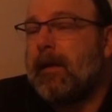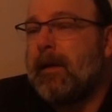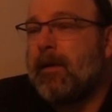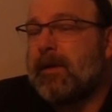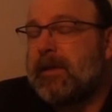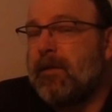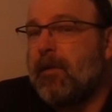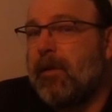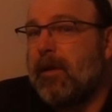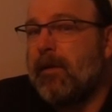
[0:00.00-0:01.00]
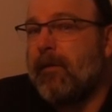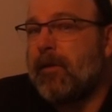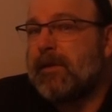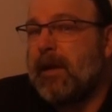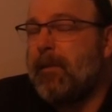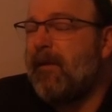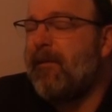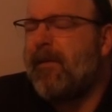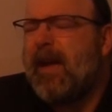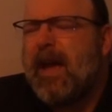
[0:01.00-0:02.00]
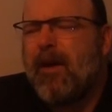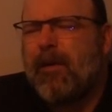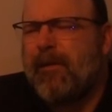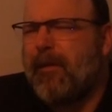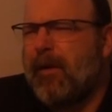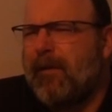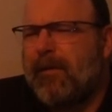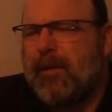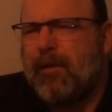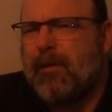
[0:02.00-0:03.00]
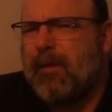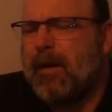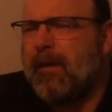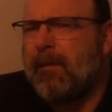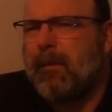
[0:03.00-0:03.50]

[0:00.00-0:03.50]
you could still go to university, but very, very few uh,